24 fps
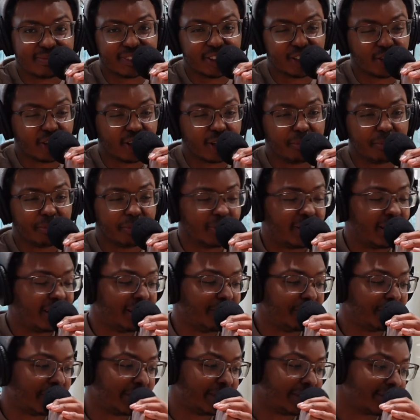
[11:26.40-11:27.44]
Trump.
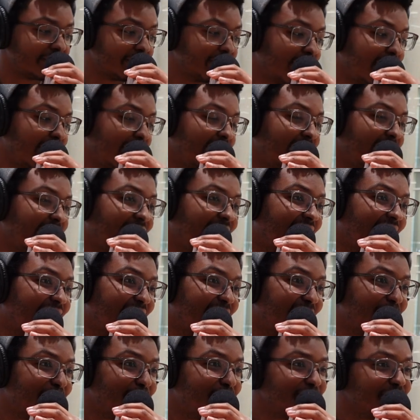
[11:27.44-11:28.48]
Anyways,
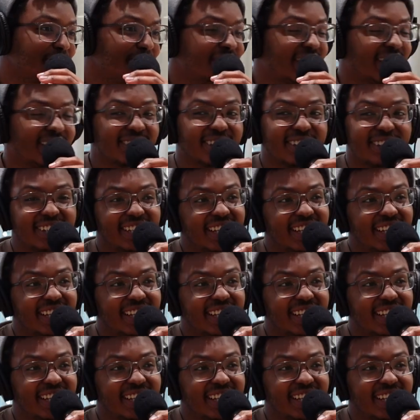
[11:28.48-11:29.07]
that's all.